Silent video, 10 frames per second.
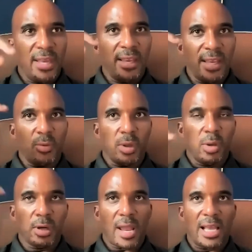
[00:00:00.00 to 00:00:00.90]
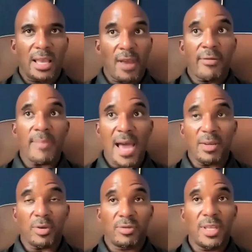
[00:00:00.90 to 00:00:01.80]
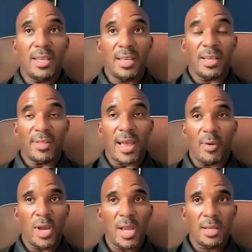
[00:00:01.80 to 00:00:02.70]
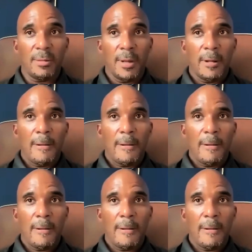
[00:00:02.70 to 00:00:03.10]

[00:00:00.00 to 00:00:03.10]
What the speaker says: thinking would look like if everybody was thinking in that way,